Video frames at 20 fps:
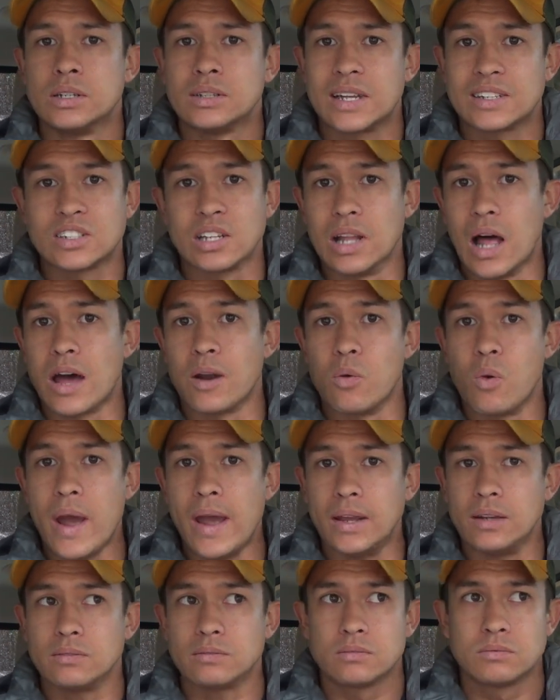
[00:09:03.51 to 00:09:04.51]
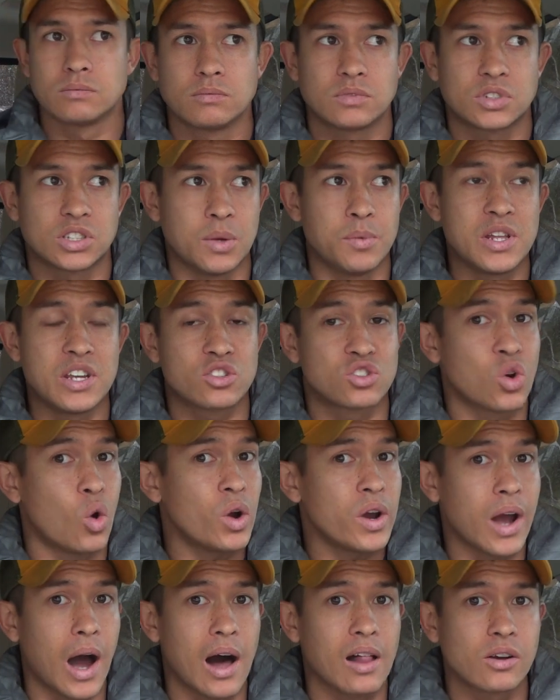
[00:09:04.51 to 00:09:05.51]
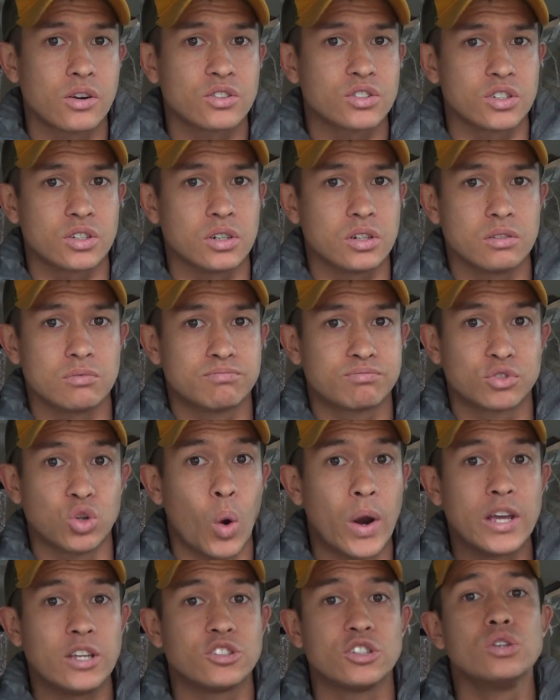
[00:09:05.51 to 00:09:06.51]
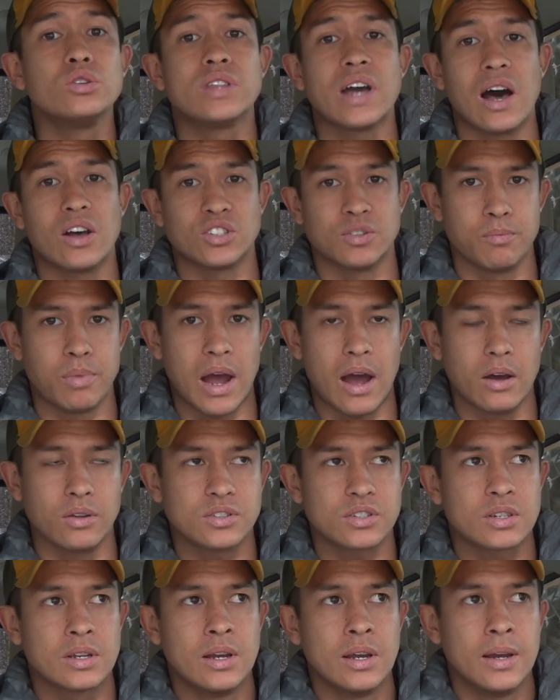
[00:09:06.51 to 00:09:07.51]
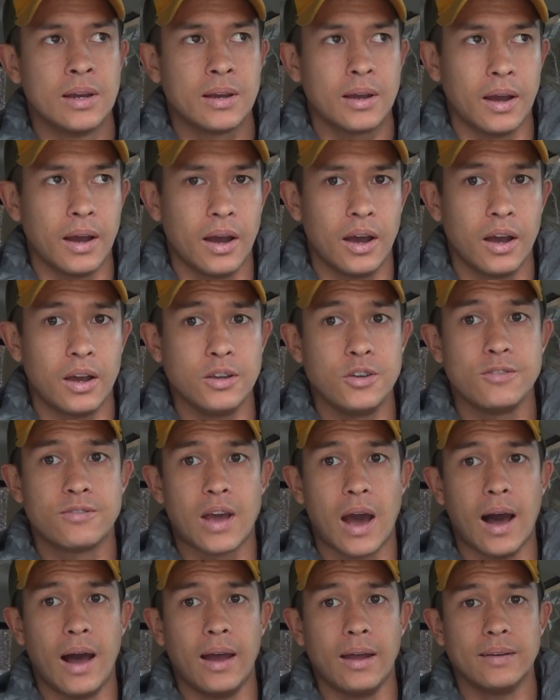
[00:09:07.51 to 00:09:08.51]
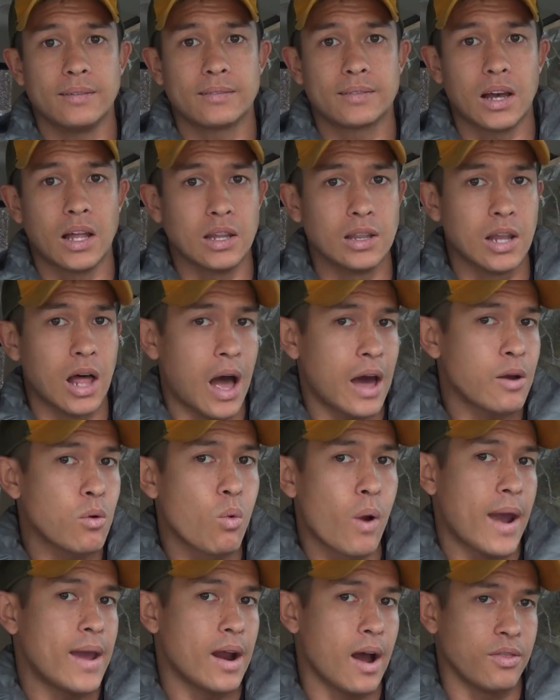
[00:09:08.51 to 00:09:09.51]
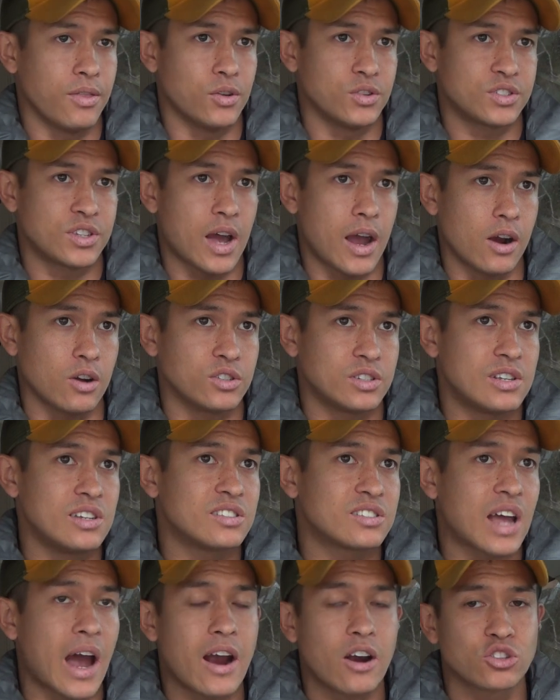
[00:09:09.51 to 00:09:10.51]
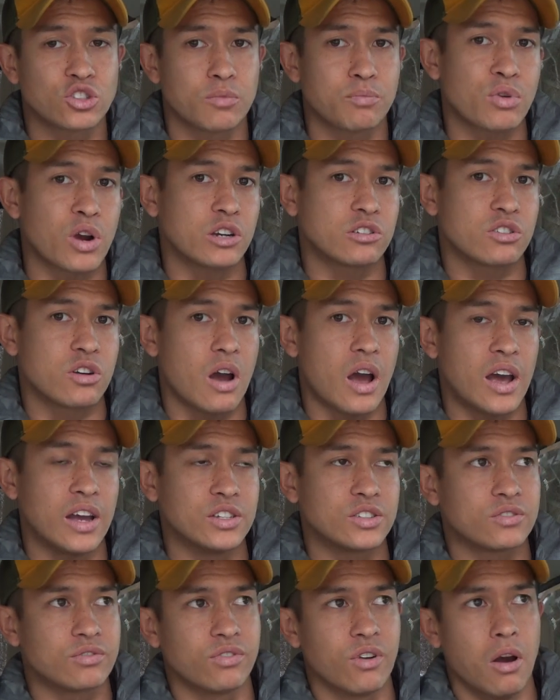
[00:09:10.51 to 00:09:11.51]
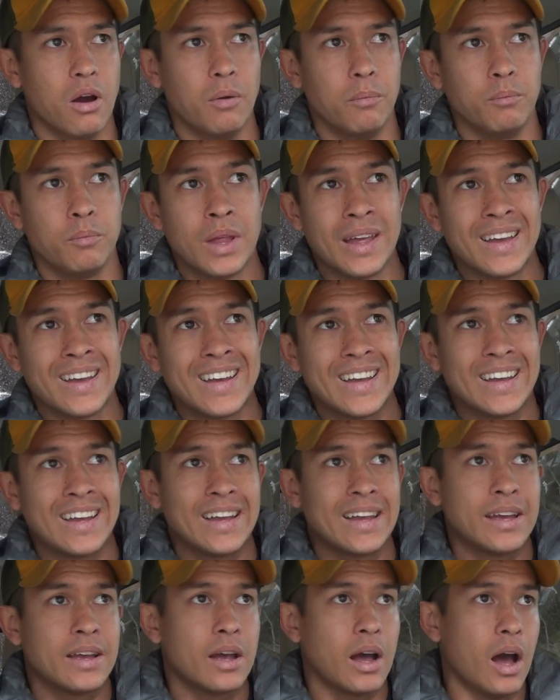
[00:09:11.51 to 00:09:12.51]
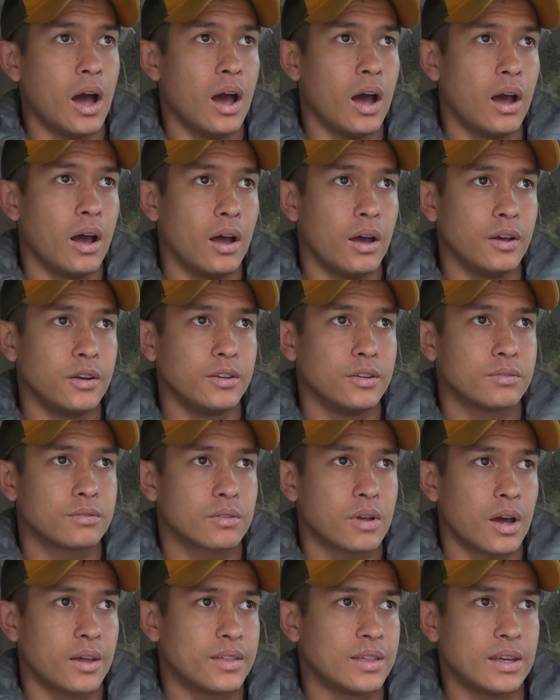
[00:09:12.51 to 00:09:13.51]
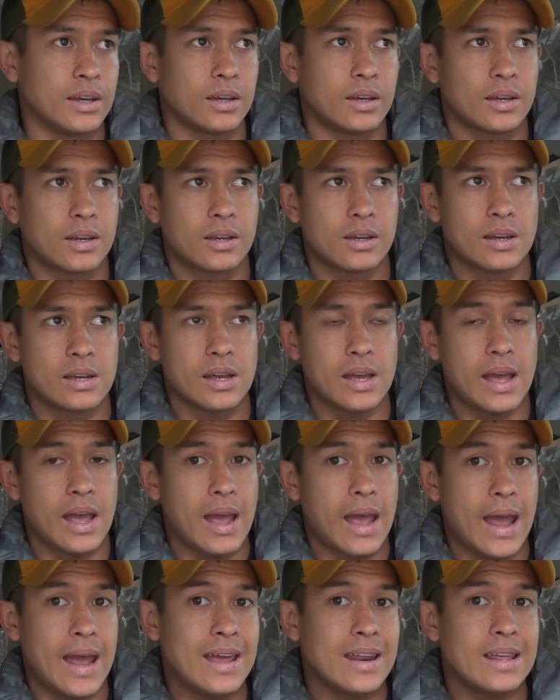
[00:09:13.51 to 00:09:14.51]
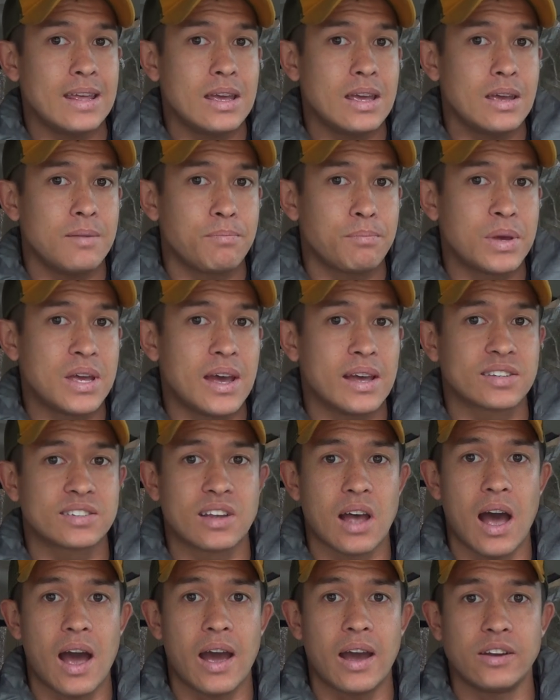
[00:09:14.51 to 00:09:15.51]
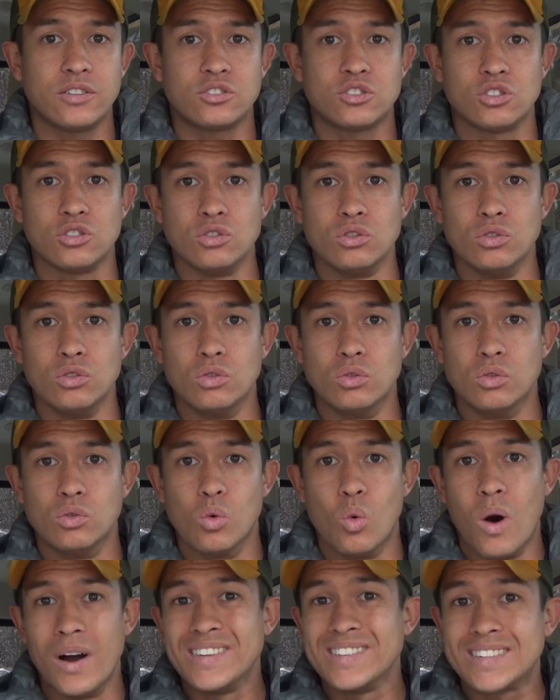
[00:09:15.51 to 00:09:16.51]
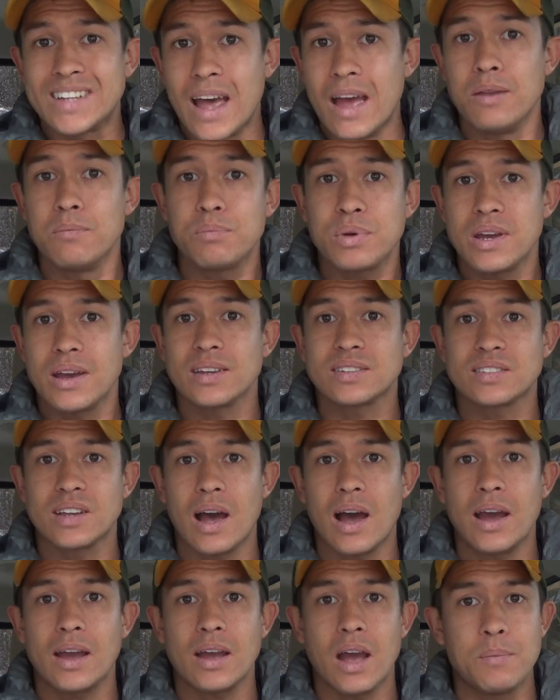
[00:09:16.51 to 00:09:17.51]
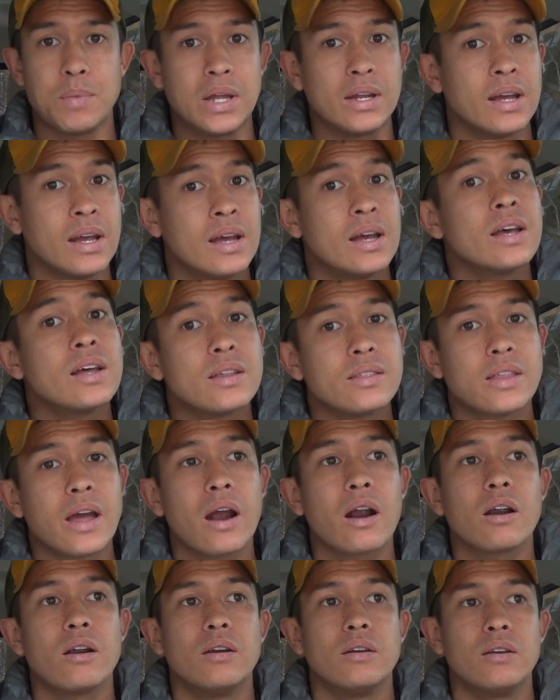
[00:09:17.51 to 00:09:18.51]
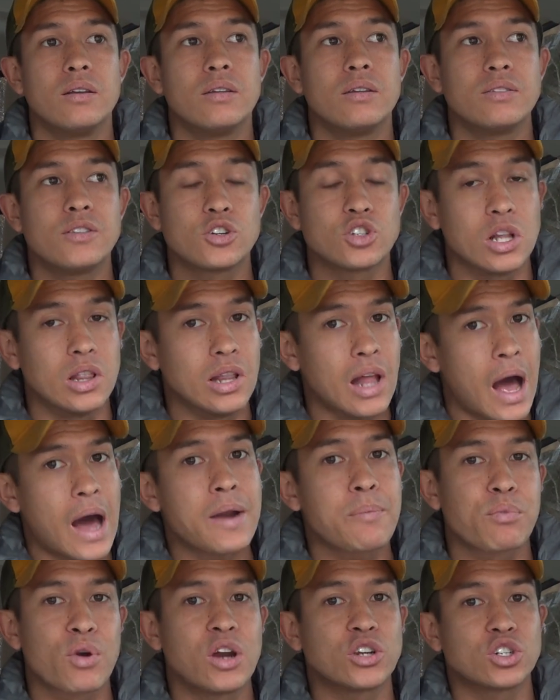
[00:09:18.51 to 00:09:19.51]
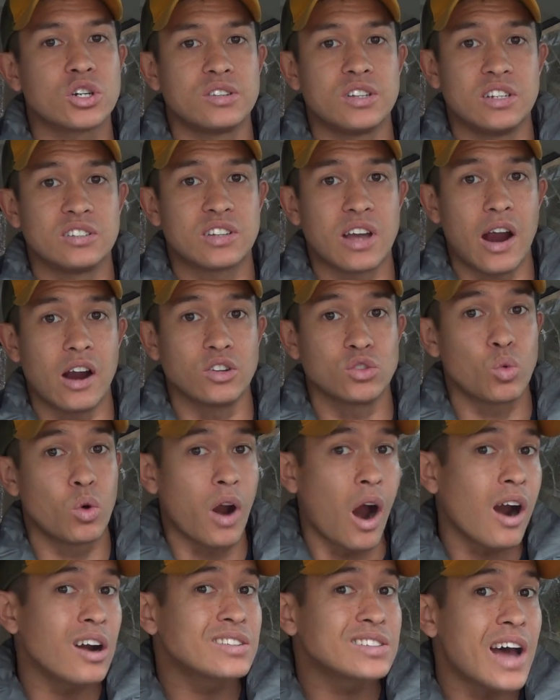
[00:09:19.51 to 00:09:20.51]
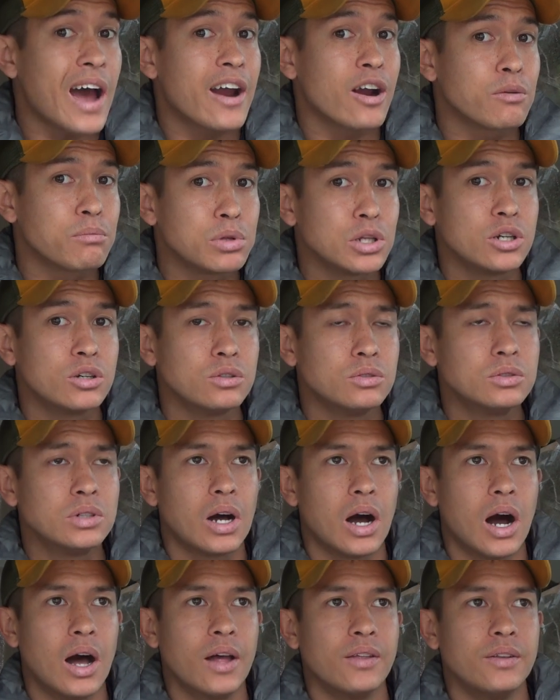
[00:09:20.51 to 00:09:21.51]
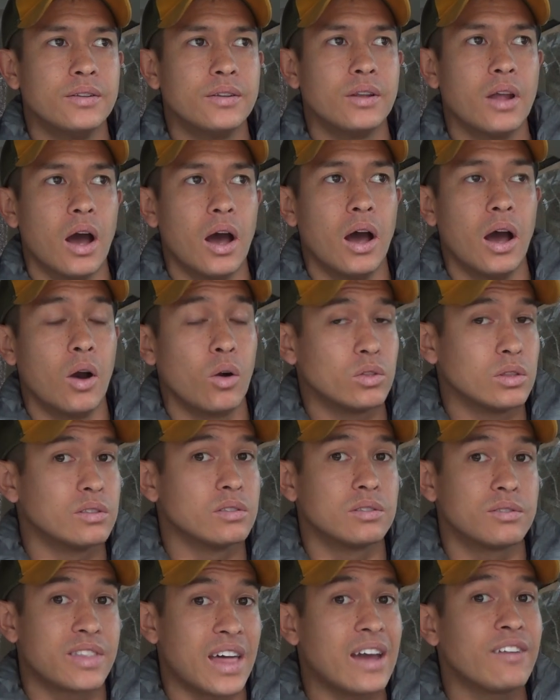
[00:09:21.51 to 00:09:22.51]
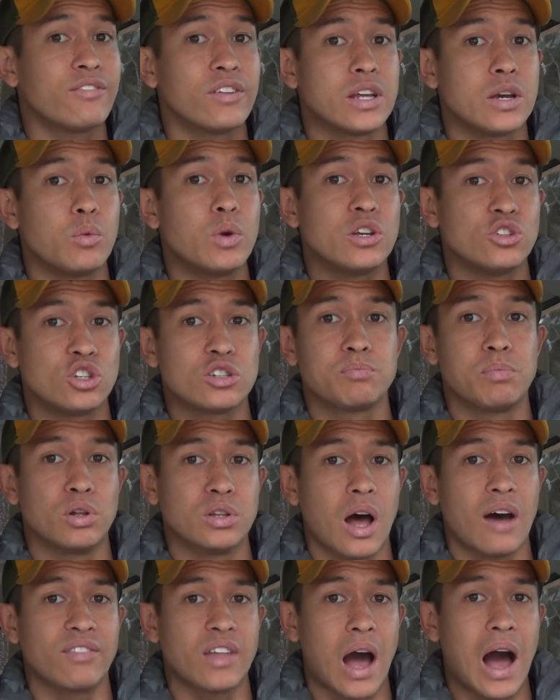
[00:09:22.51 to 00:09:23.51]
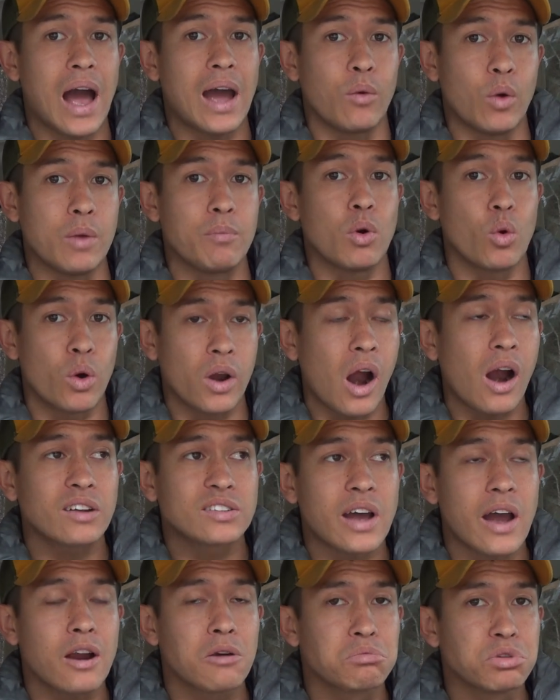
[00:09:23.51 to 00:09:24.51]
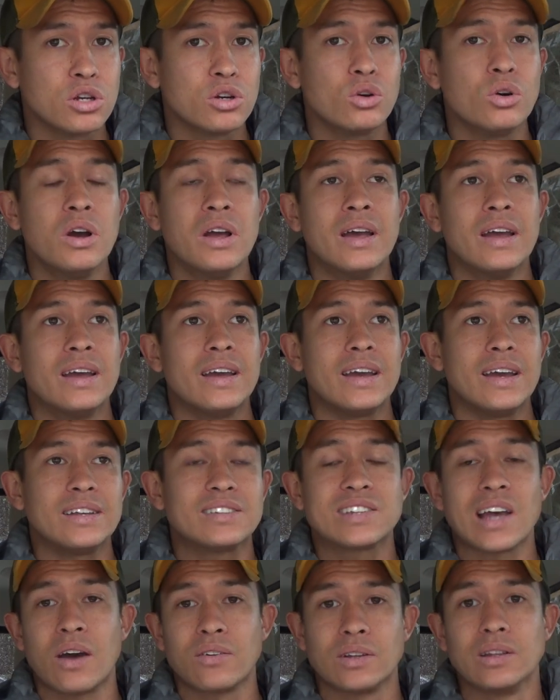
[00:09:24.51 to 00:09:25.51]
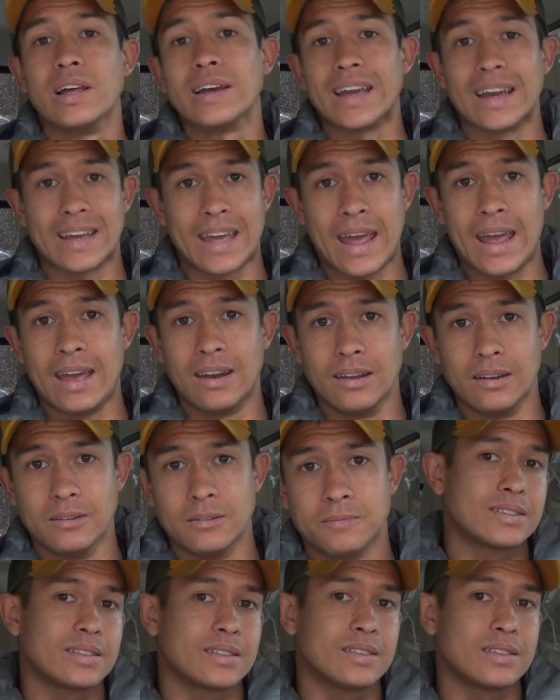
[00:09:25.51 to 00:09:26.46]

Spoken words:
That's a lot of weight. Some of these toy haulers are 22,000 pounds. You've got a lot of weight on those tires. These tires are pressurized from, I think, 80 PSI to 110 PSI. I mean, there's a lot of pressure in these tires. When our tire blew on, thankfully we had just pulled off the highway, but when our tire blew, it sounded like a cannon.